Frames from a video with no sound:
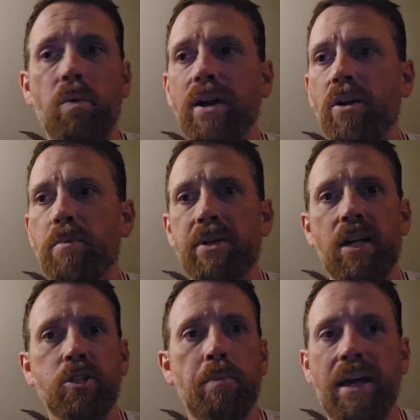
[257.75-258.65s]
What are the
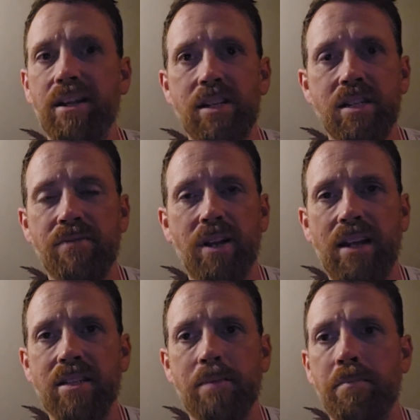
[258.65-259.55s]
potential penalties if it
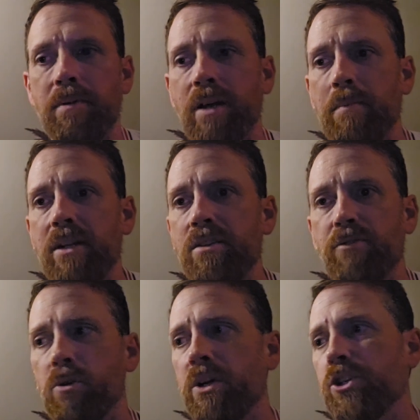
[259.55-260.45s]
ends up coming to
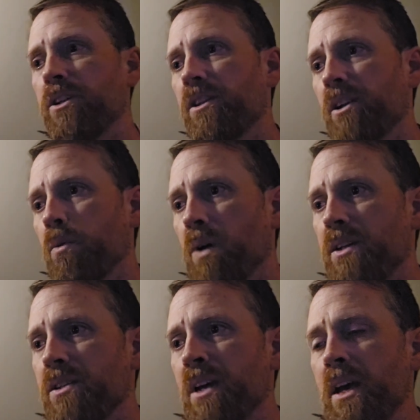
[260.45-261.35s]
fruition that there
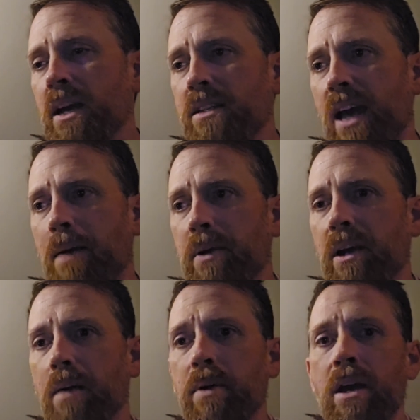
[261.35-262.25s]
was tapping
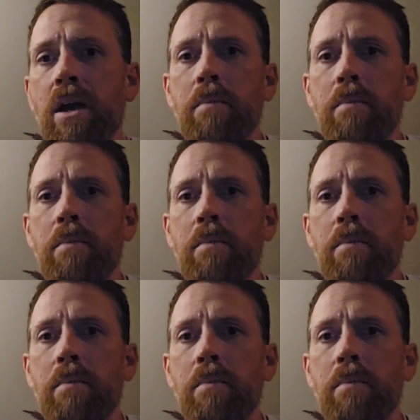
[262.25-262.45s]
up?